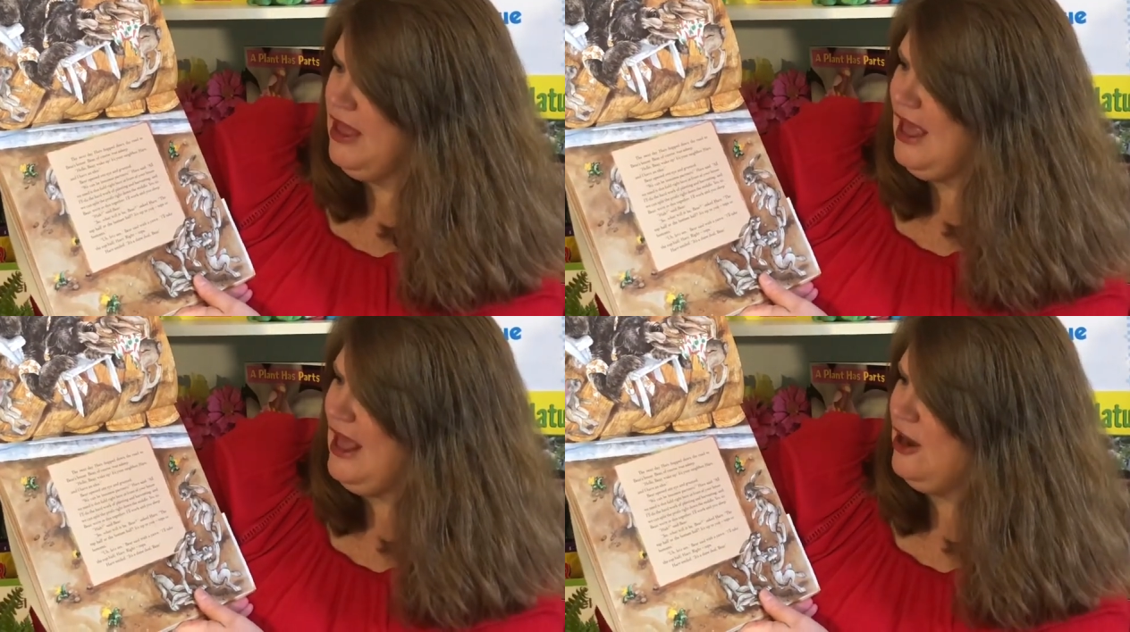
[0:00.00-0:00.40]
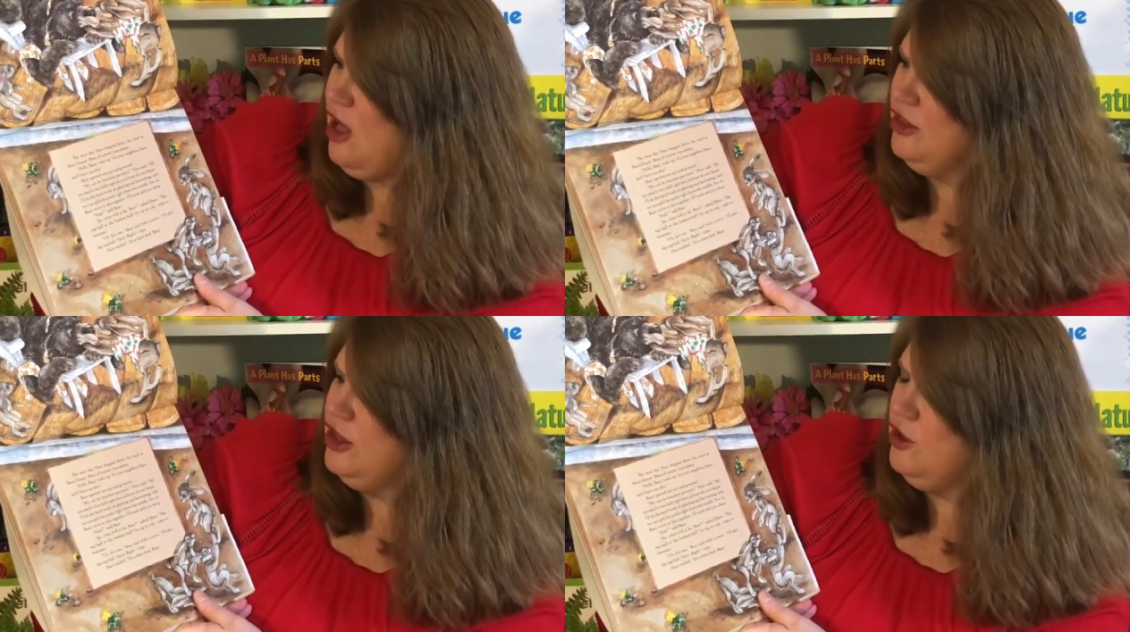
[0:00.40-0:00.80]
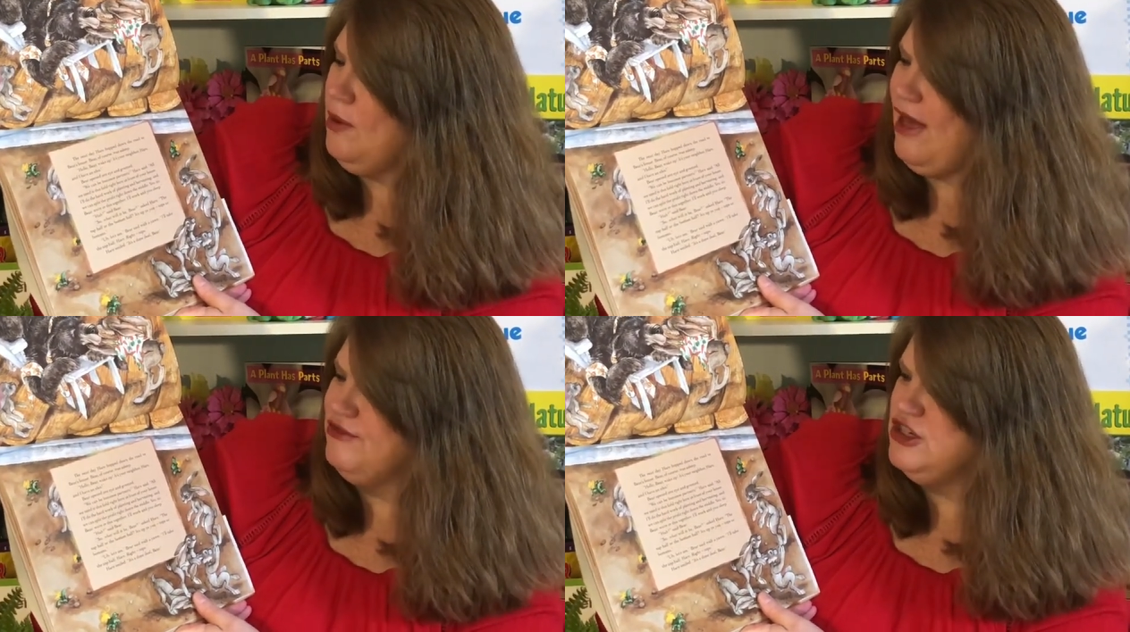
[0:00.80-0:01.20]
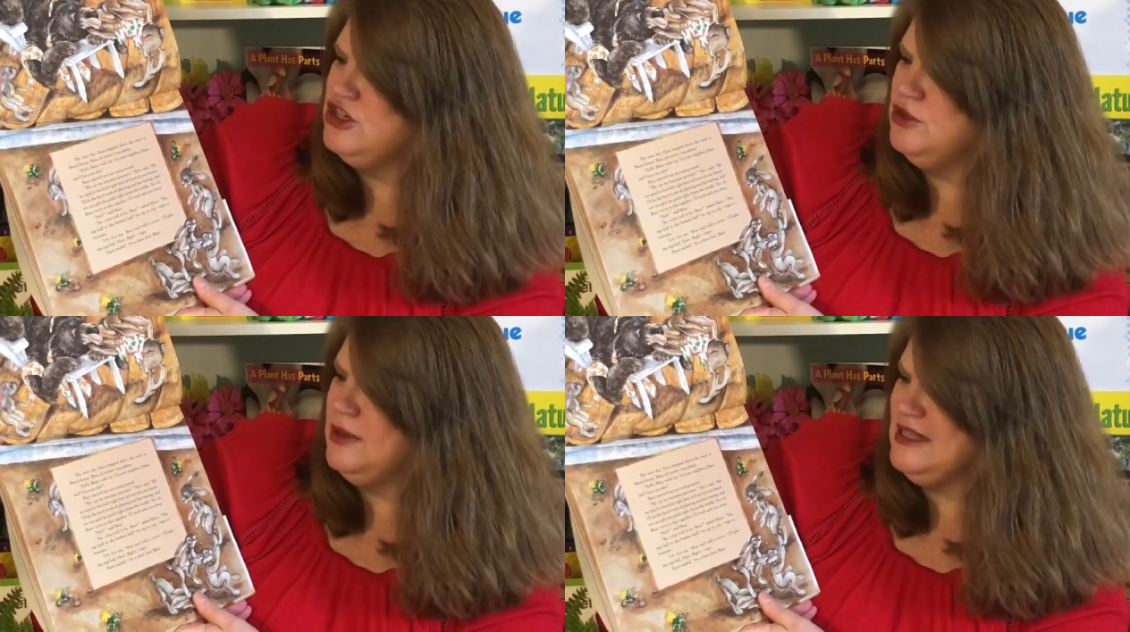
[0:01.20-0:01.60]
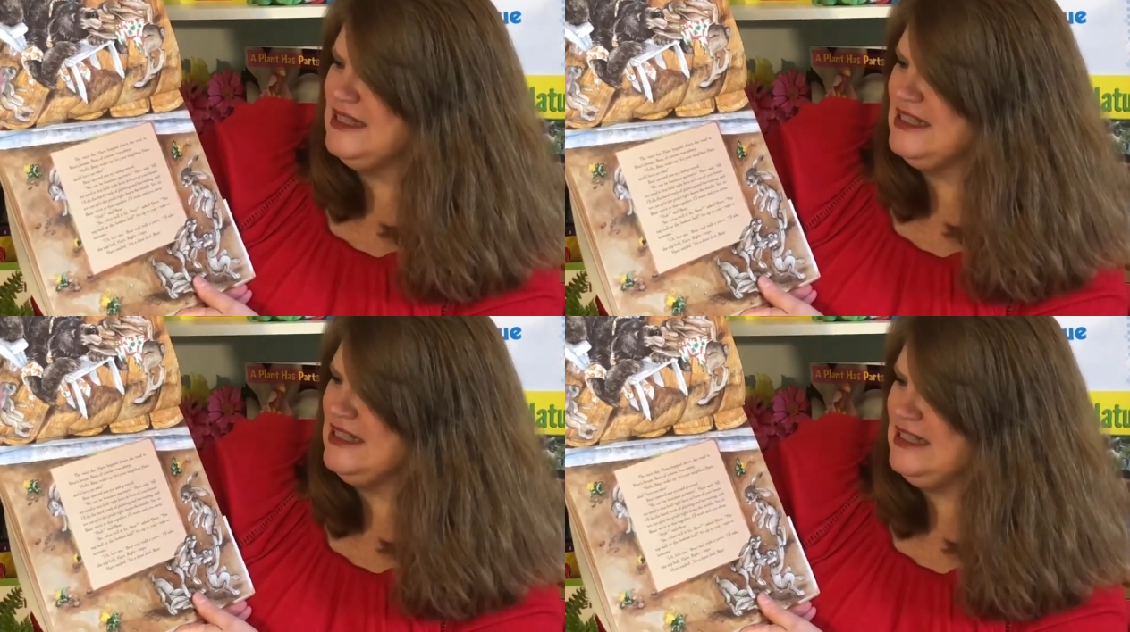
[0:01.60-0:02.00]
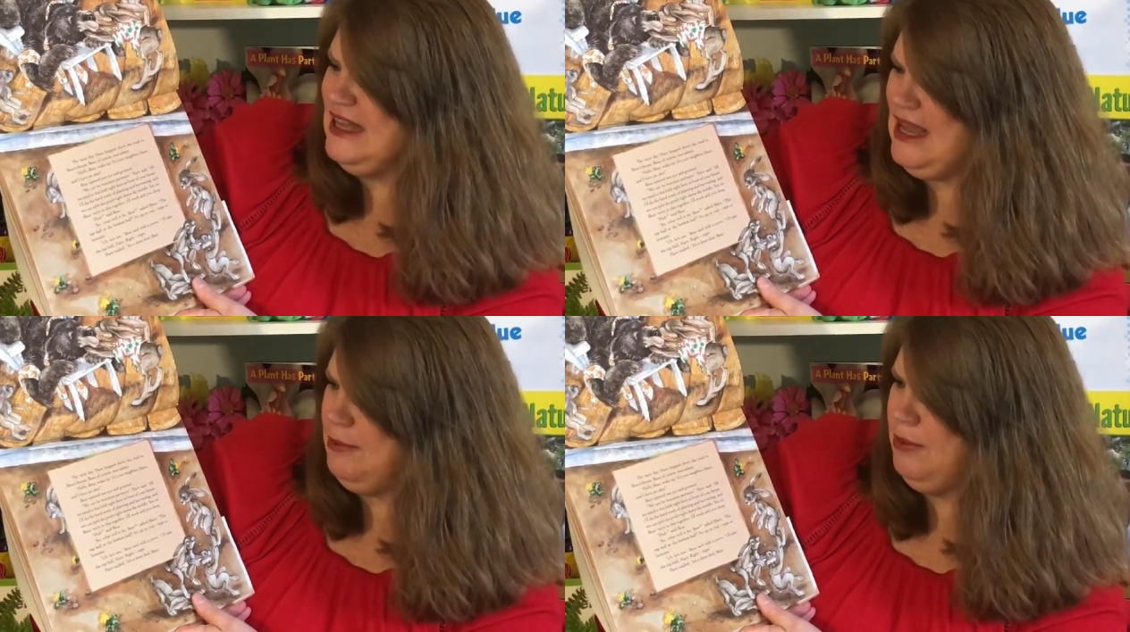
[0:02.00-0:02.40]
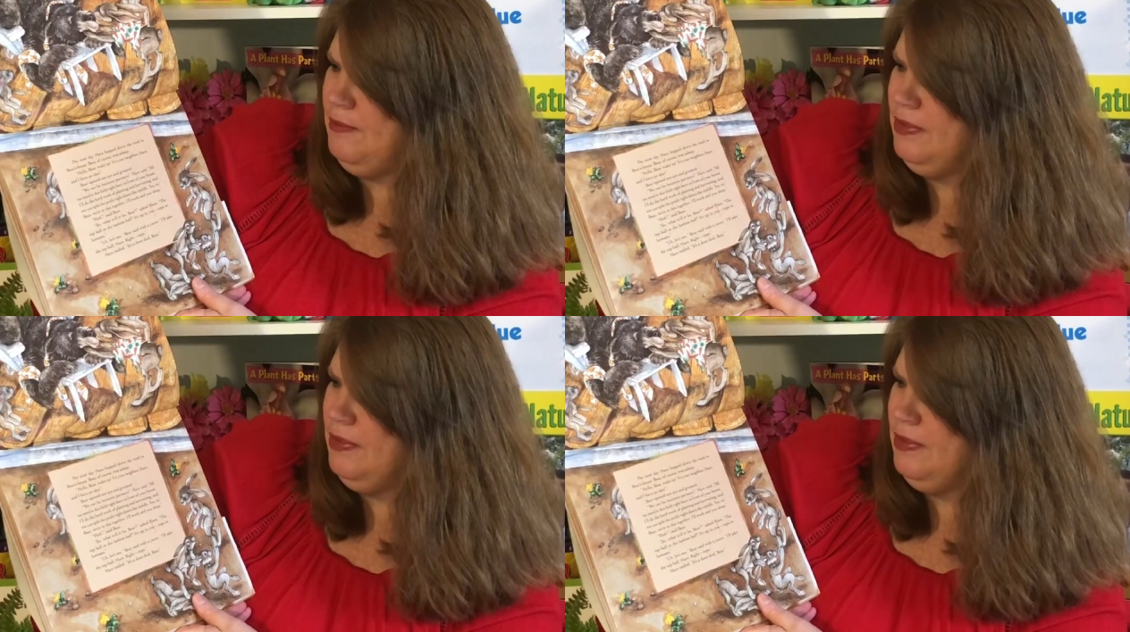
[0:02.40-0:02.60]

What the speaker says: and all you have to do is sleep.